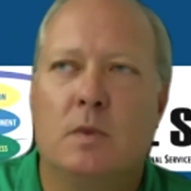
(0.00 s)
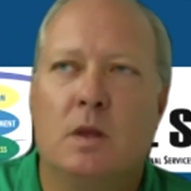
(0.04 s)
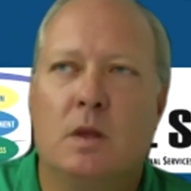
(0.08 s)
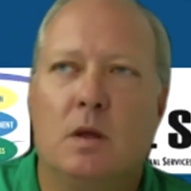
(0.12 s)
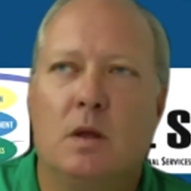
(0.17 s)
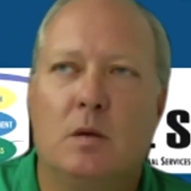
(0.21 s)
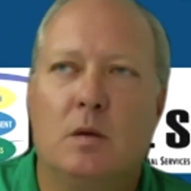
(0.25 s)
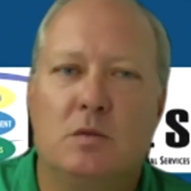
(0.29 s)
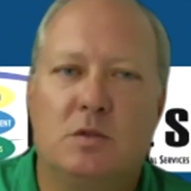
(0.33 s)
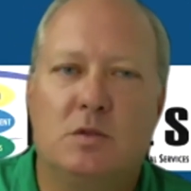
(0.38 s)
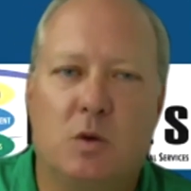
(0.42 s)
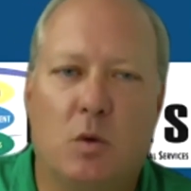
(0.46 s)

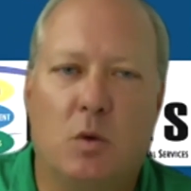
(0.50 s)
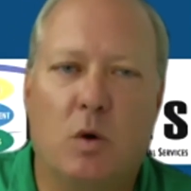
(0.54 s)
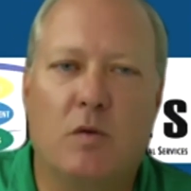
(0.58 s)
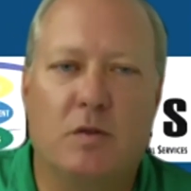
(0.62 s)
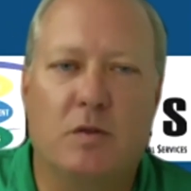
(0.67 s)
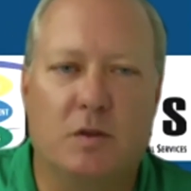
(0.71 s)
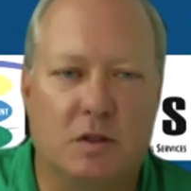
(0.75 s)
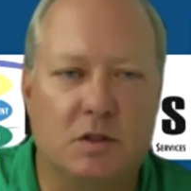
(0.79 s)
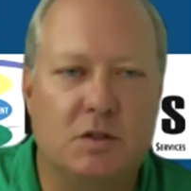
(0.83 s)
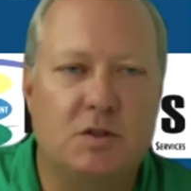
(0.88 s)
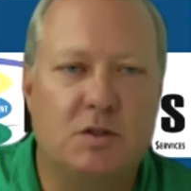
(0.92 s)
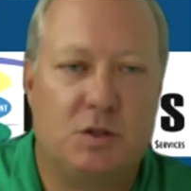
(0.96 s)
So
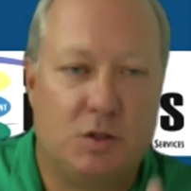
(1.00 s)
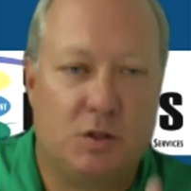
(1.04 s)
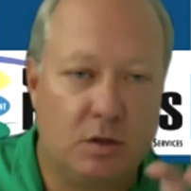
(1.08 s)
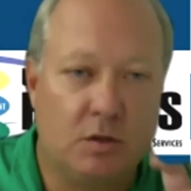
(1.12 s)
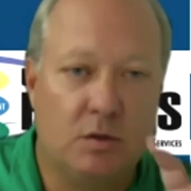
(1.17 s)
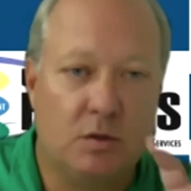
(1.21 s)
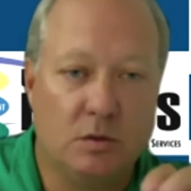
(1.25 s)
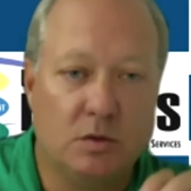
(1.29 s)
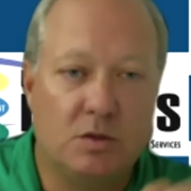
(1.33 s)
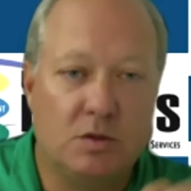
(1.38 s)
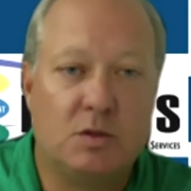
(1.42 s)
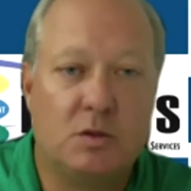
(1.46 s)
over the
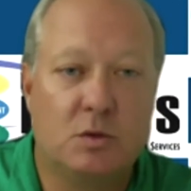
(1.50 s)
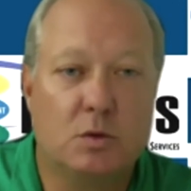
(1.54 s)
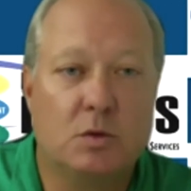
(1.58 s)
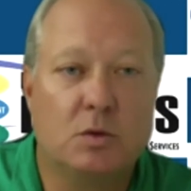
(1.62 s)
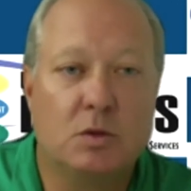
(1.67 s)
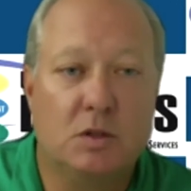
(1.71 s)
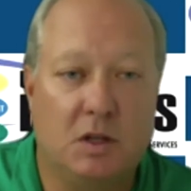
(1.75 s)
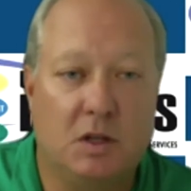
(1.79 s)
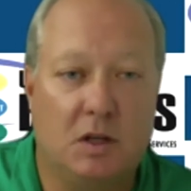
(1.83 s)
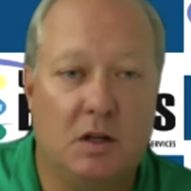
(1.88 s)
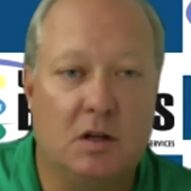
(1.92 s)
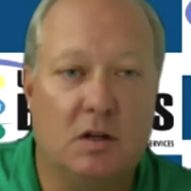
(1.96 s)
2 school
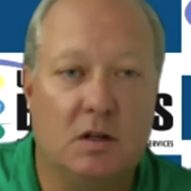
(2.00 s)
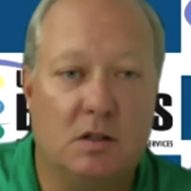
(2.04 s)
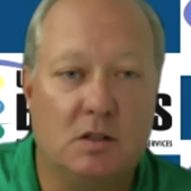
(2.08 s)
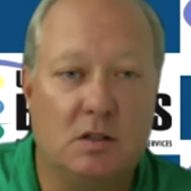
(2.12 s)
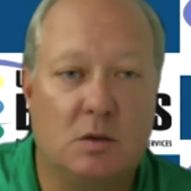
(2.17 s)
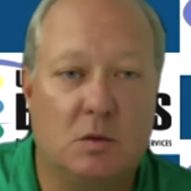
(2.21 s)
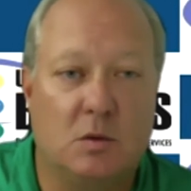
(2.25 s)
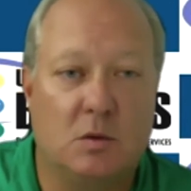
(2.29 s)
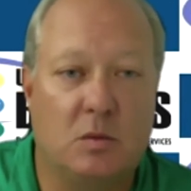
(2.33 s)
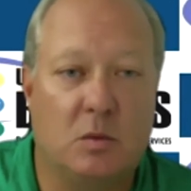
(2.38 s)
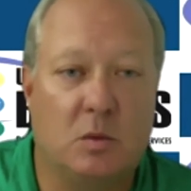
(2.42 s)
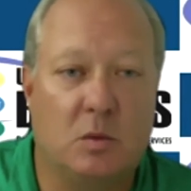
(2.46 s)
years that
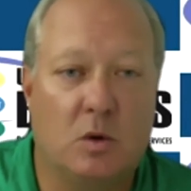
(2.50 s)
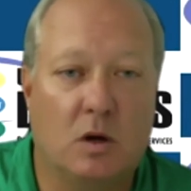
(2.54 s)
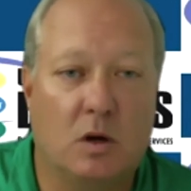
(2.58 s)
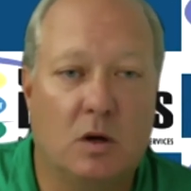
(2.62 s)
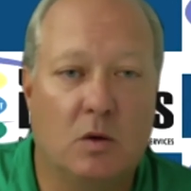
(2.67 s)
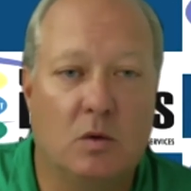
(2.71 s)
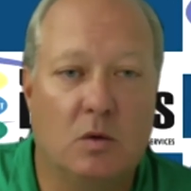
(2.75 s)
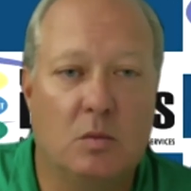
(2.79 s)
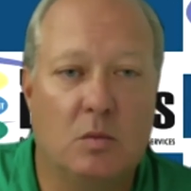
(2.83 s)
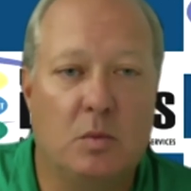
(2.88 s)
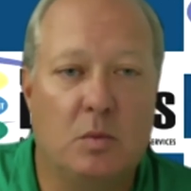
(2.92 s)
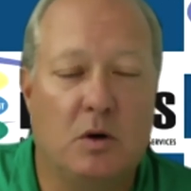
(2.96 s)
we've been working
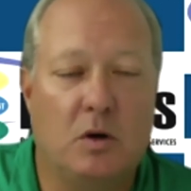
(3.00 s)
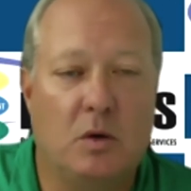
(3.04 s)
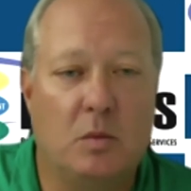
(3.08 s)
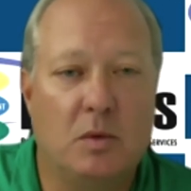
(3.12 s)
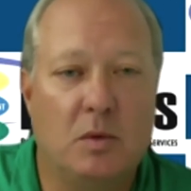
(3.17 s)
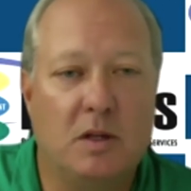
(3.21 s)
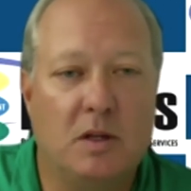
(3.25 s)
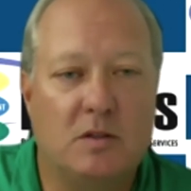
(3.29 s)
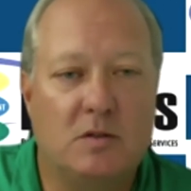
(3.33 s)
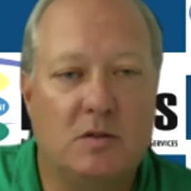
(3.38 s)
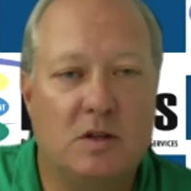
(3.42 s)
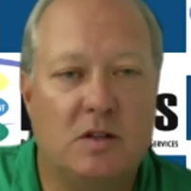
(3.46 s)
with Bulb,
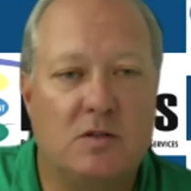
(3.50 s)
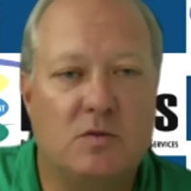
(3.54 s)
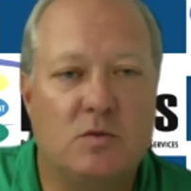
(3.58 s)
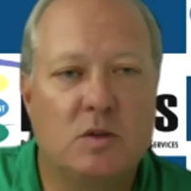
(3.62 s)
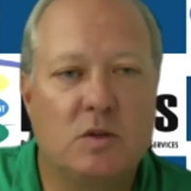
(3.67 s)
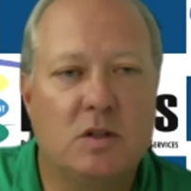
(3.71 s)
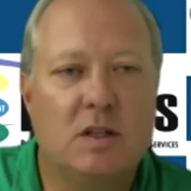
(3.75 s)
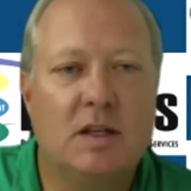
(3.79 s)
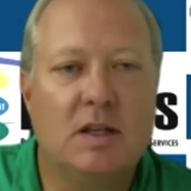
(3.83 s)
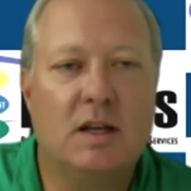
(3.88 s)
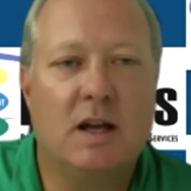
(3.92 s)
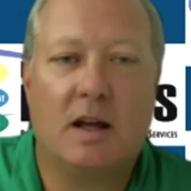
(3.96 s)
it's
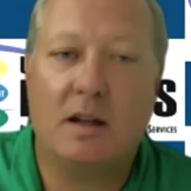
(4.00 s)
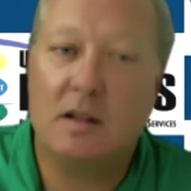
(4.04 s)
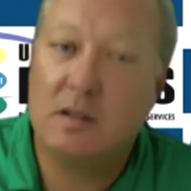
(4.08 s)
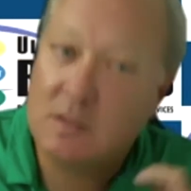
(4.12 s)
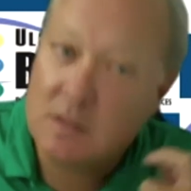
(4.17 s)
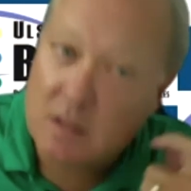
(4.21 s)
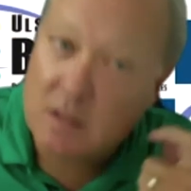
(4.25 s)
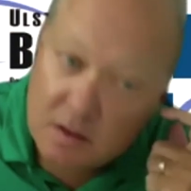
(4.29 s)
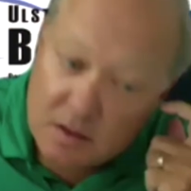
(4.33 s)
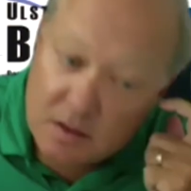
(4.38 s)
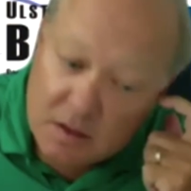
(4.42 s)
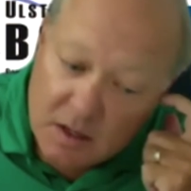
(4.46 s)
really gotten us
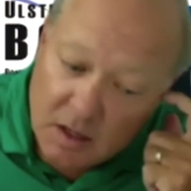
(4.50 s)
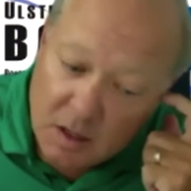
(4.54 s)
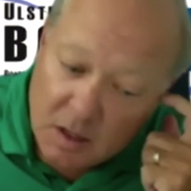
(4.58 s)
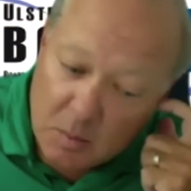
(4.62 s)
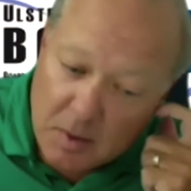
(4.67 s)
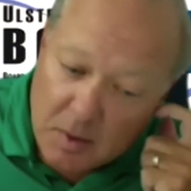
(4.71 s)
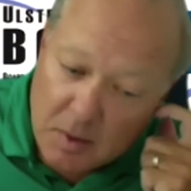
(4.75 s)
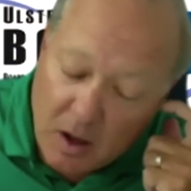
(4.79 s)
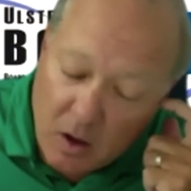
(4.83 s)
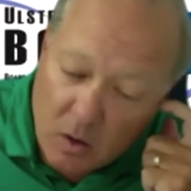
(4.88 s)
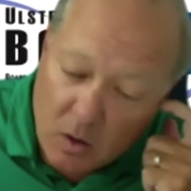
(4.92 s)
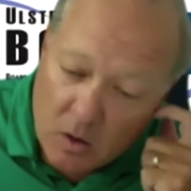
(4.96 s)
to think
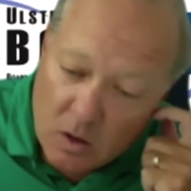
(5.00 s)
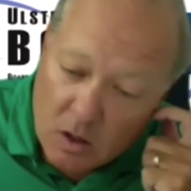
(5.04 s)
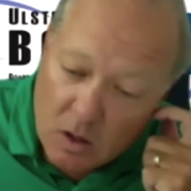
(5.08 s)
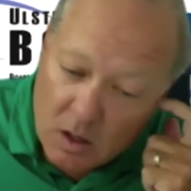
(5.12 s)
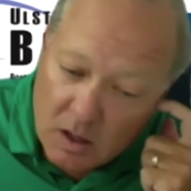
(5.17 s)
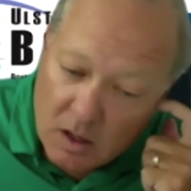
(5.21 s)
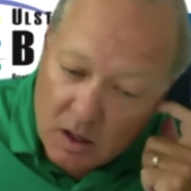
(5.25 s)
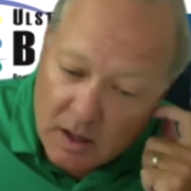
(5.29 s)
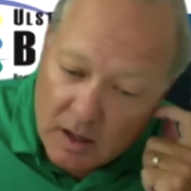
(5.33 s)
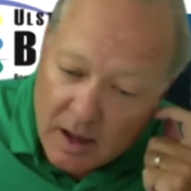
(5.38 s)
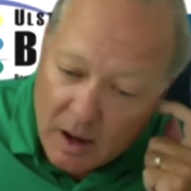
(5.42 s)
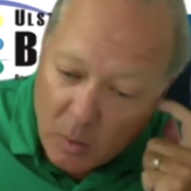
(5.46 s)
about
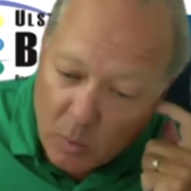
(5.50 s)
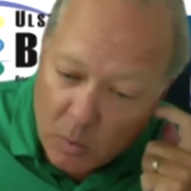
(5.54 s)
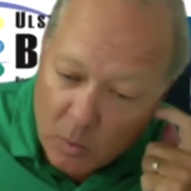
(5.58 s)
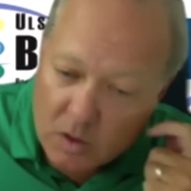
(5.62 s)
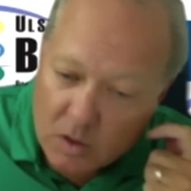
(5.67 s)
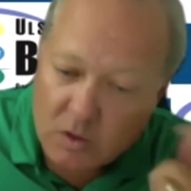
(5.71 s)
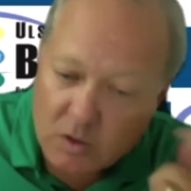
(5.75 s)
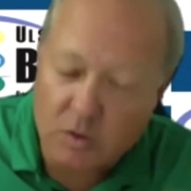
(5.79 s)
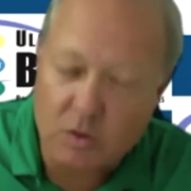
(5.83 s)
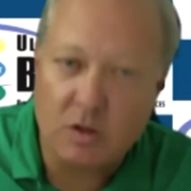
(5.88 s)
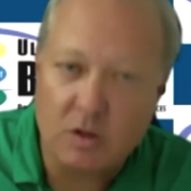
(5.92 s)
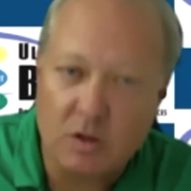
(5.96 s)
how we're
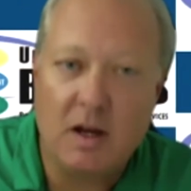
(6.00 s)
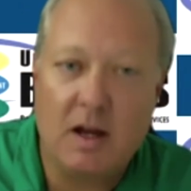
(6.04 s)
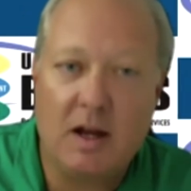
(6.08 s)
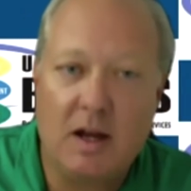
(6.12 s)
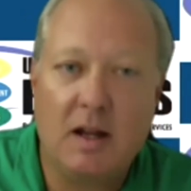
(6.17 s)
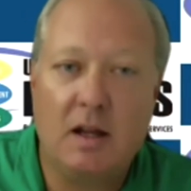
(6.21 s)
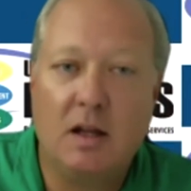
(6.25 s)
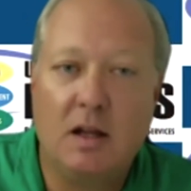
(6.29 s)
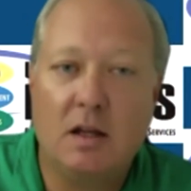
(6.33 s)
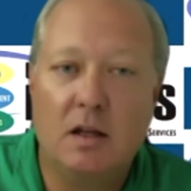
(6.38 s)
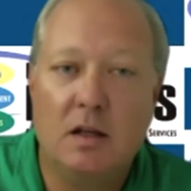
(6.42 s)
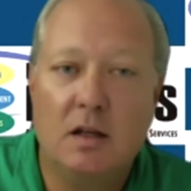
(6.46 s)

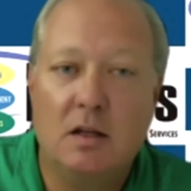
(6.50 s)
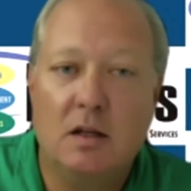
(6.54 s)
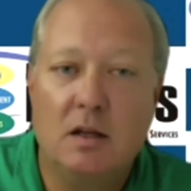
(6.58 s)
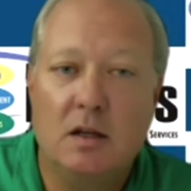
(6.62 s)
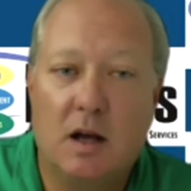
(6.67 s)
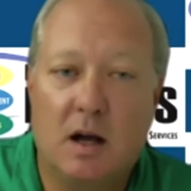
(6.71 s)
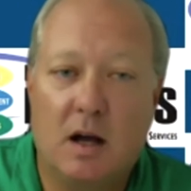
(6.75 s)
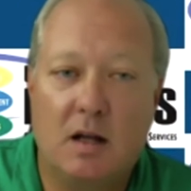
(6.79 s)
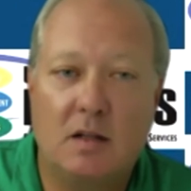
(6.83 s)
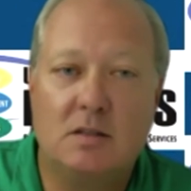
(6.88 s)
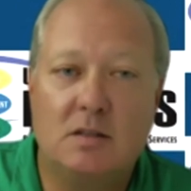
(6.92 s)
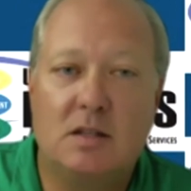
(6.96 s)
creating
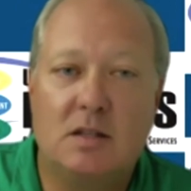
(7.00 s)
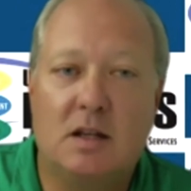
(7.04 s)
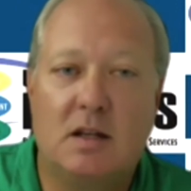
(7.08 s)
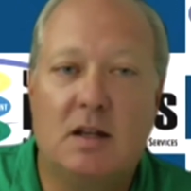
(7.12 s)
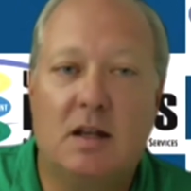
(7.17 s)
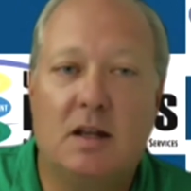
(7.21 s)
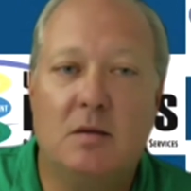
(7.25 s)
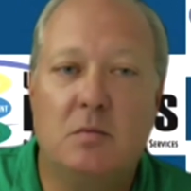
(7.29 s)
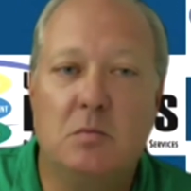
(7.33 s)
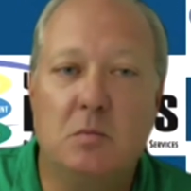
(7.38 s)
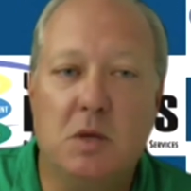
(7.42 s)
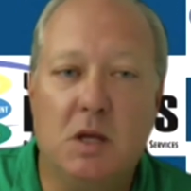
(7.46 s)
content
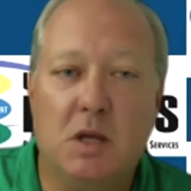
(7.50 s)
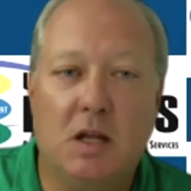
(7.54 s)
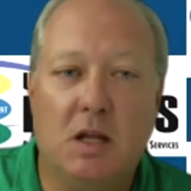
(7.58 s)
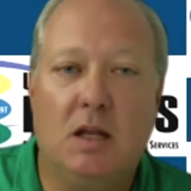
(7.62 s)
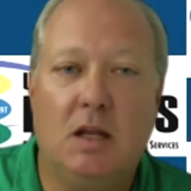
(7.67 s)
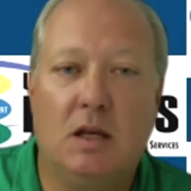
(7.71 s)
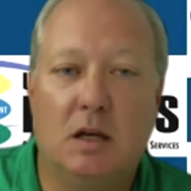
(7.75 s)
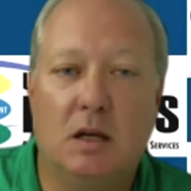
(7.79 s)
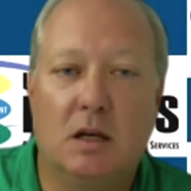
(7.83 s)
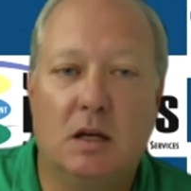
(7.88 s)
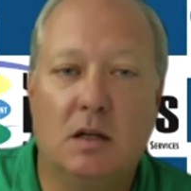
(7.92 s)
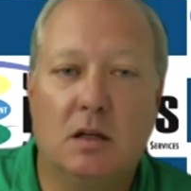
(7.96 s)
and media